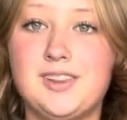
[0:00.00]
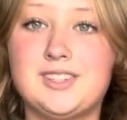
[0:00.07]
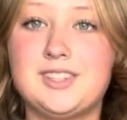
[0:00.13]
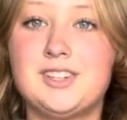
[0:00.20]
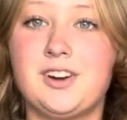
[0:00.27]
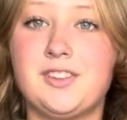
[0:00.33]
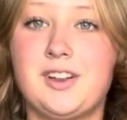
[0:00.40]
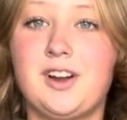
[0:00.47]
this is
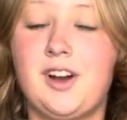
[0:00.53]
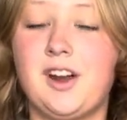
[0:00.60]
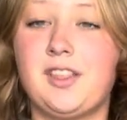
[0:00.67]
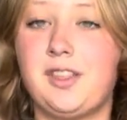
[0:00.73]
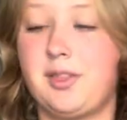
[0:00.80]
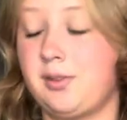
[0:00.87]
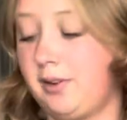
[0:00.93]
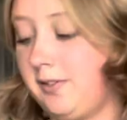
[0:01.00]
yarn that I got at
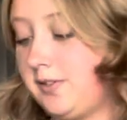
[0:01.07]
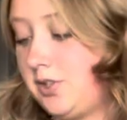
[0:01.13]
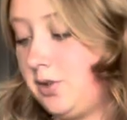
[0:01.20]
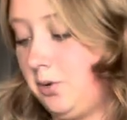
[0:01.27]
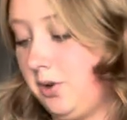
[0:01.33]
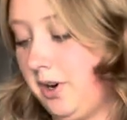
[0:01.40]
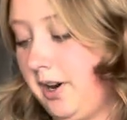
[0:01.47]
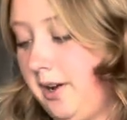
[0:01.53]
the thrift
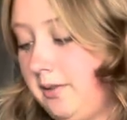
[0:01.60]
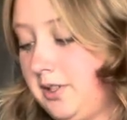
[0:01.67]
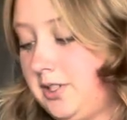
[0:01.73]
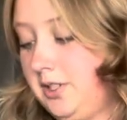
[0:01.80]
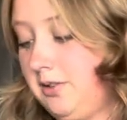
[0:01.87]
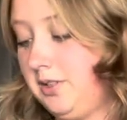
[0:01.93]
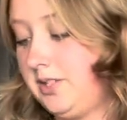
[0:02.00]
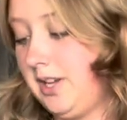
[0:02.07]
store and I was
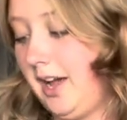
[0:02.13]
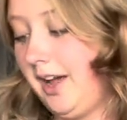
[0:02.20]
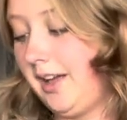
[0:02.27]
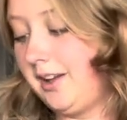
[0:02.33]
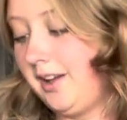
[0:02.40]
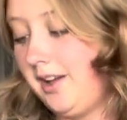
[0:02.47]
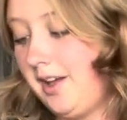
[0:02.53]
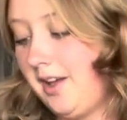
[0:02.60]
so
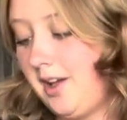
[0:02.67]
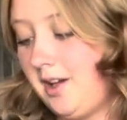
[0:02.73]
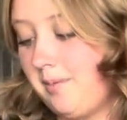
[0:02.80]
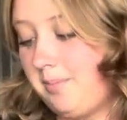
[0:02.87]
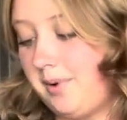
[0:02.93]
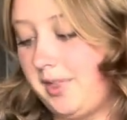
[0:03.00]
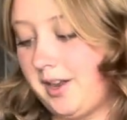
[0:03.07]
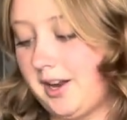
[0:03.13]
sad.
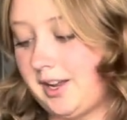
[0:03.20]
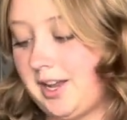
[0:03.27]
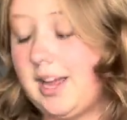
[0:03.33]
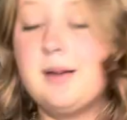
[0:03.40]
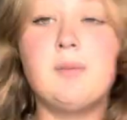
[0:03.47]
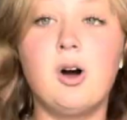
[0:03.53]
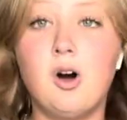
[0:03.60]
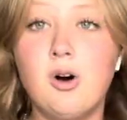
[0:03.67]
But then I
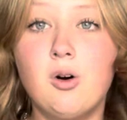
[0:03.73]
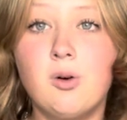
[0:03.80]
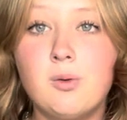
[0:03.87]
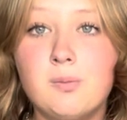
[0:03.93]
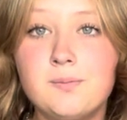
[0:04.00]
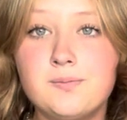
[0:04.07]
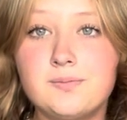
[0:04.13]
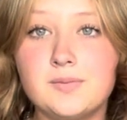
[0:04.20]
came
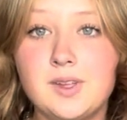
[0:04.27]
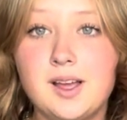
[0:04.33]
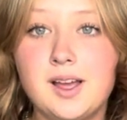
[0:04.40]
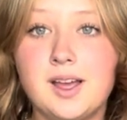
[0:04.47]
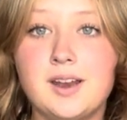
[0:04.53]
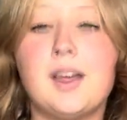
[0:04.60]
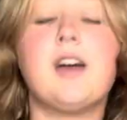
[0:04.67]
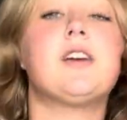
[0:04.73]
home
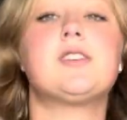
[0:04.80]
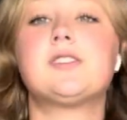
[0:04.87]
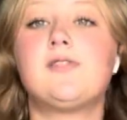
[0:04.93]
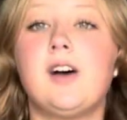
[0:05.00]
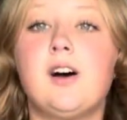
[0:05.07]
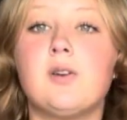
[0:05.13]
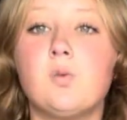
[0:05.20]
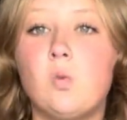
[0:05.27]
and I
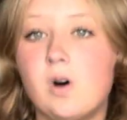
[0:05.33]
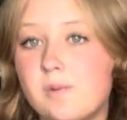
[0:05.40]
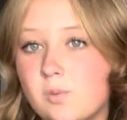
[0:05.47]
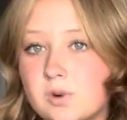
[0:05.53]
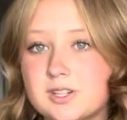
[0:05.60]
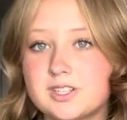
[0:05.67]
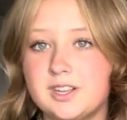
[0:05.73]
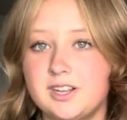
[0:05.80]
found one
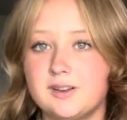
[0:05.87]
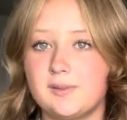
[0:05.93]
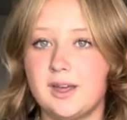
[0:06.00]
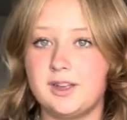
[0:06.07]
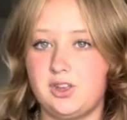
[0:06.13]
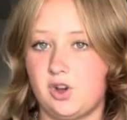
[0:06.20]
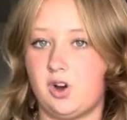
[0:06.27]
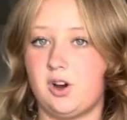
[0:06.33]
more skein of
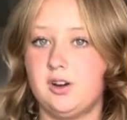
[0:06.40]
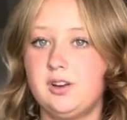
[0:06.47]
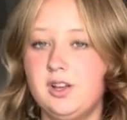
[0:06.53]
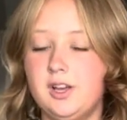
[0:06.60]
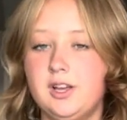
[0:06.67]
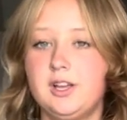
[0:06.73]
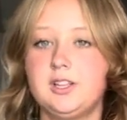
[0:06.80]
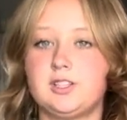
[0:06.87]
that yarn.
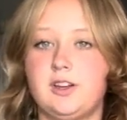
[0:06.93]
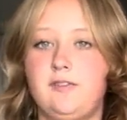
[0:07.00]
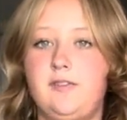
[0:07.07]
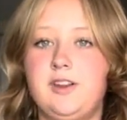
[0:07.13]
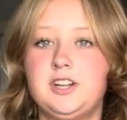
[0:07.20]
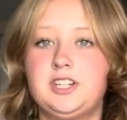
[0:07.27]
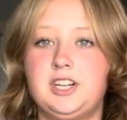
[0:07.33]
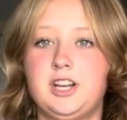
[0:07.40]
So I
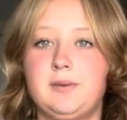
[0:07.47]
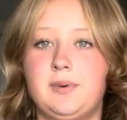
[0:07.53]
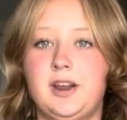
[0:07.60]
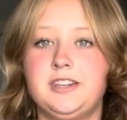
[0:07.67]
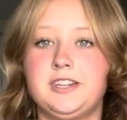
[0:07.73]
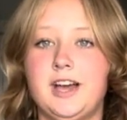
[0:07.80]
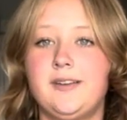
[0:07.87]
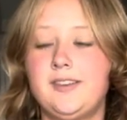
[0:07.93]
finished it, but I
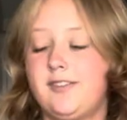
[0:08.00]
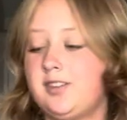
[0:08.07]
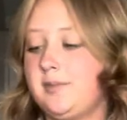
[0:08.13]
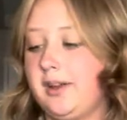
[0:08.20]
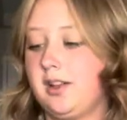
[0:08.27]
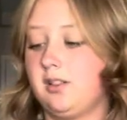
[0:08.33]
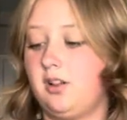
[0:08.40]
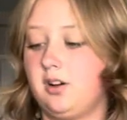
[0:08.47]
didn't have enough to
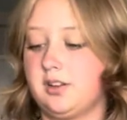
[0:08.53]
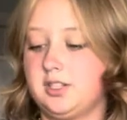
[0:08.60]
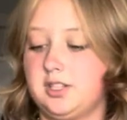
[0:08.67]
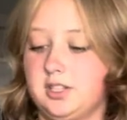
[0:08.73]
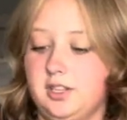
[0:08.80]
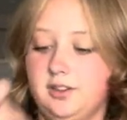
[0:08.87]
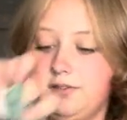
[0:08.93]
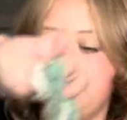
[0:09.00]
make a long
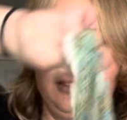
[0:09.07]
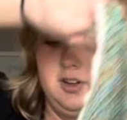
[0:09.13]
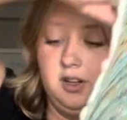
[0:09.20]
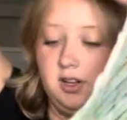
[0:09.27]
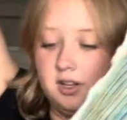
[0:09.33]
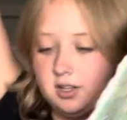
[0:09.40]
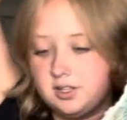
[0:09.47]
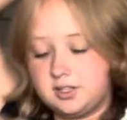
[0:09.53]
sleeve.
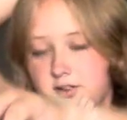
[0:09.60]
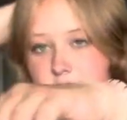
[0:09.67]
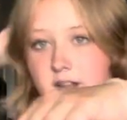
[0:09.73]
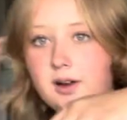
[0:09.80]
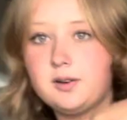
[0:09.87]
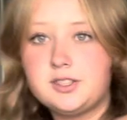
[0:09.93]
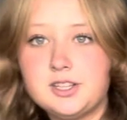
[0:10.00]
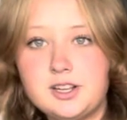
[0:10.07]
So
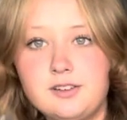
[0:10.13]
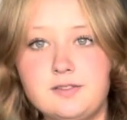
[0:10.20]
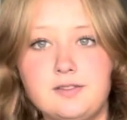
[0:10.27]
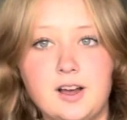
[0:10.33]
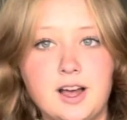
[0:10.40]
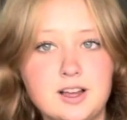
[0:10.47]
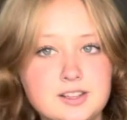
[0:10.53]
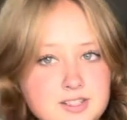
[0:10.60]
now it's like a
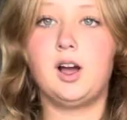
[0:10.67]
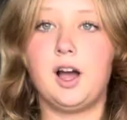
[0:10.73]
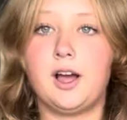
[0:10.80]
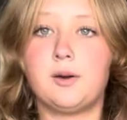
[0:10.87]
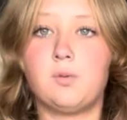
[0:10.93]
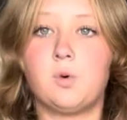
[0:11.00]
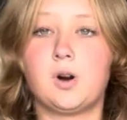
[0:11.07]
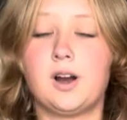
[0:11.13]
vest.
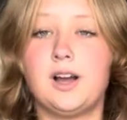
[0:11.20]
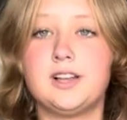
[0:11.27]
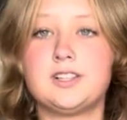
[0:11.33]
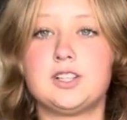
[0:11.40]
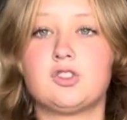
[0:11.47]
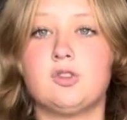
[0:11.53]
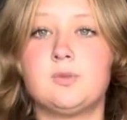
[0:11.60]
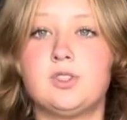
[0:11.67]
I wore it as a
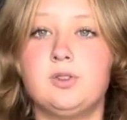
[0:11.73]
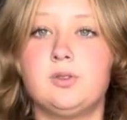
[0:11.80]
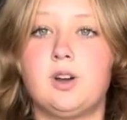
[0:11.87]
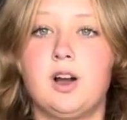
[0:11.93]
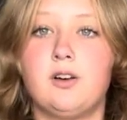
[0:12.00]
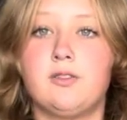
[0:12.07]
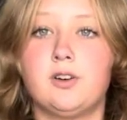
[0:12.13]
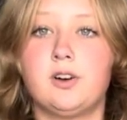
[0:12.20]
swimsuit
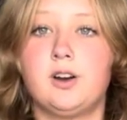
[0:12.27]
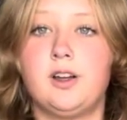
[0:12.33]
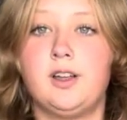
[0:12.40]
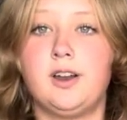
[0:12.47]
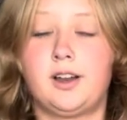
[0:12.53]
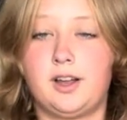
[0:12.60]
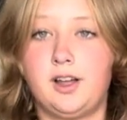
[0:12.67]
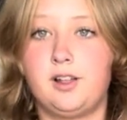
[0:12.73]
cover
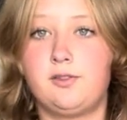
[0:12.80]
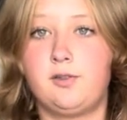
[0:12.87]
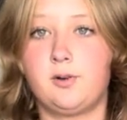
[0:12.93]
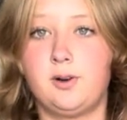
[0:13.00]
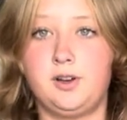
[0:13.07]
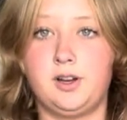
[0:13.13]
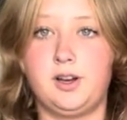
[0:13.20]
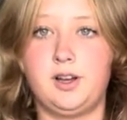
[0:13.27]
in
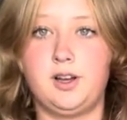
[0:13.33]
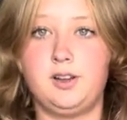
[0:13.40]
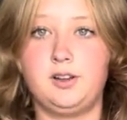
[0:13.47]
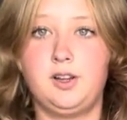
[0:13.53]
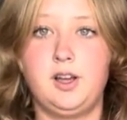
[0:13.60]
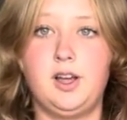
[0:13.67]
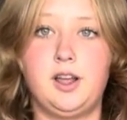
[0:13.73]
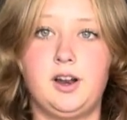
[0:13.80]
California
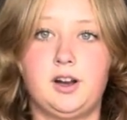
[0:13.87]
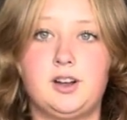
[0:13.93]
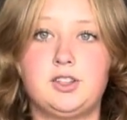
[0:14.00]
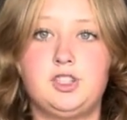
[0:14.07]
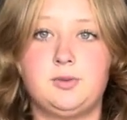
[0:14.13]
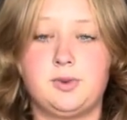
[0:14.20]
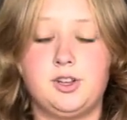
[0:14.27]
and I got super